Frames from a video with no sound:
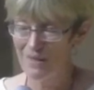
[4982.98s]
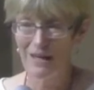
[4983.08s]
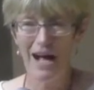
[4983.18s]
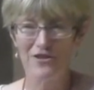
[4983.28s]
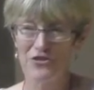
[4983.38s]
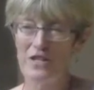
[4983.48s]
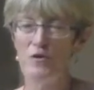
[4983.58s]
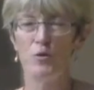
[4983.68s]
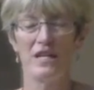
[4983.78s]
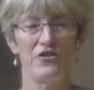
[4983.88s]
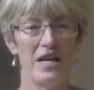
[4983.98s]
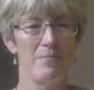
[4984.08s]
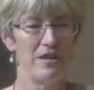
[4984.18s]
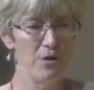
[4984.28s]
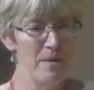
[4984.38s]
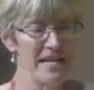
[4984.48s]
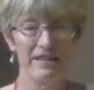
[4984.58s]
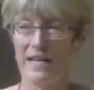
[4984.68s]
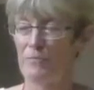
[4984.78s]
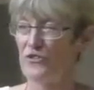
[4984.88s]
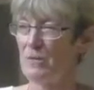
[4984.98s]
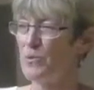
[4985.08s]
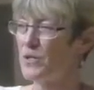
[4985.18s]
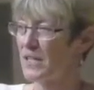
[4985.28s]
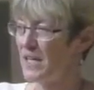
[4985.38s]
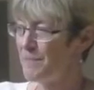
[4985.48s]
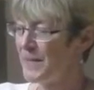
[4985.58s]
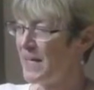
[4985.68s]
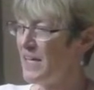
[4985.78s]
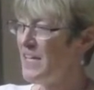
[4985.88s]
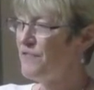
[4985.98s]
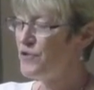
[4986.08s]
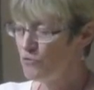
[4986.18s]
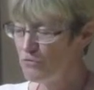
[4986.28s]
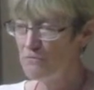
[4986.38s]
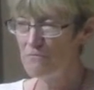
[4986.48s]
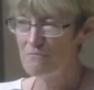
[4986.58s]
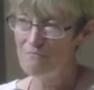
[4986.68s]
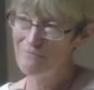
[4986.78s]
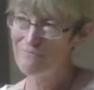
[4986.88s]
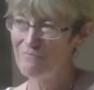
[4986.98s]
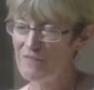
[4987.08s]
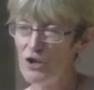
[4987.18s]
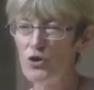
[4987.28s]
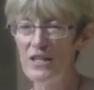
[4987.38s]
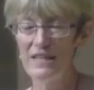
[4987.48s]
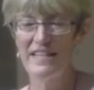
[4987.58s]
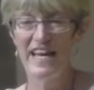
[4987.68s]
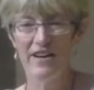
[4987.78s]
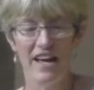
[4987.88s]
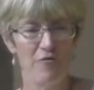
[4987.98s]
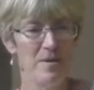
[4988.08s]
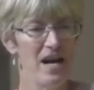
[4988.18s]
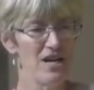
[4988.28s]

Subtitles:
If you look at the FBI director, only Donald Trump thinks that's a